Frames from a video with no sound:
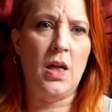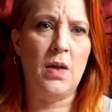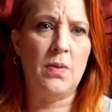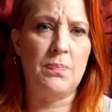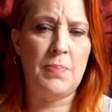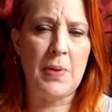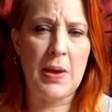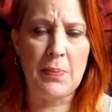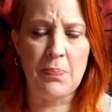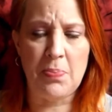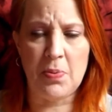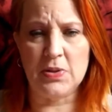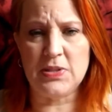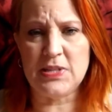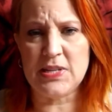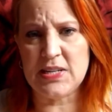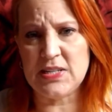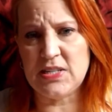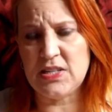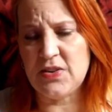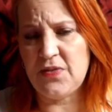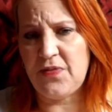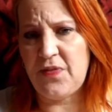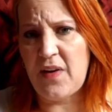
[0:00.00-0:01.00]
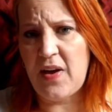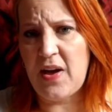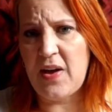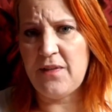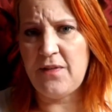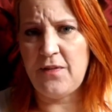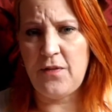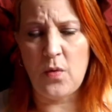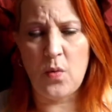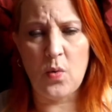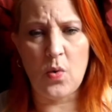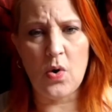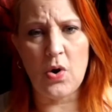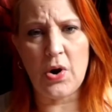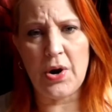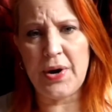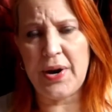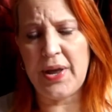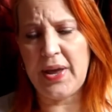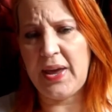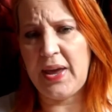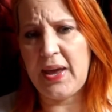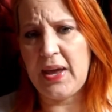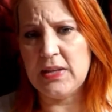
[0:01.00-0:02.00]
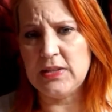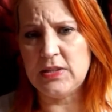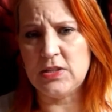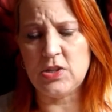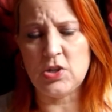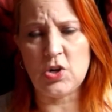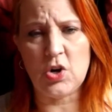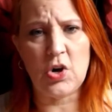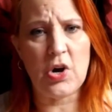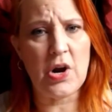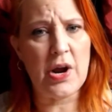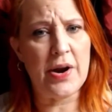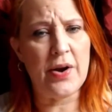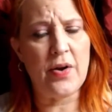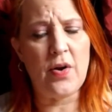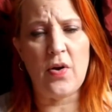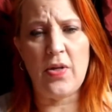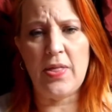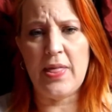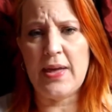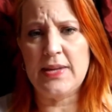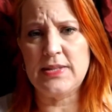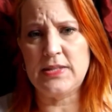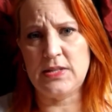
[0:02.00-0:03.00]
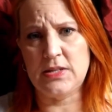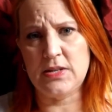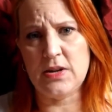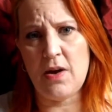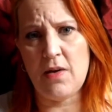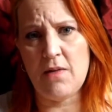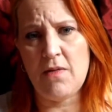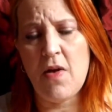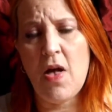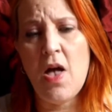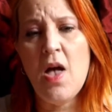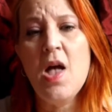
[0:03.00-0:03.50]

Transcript: people testified for and against her and all that stuff,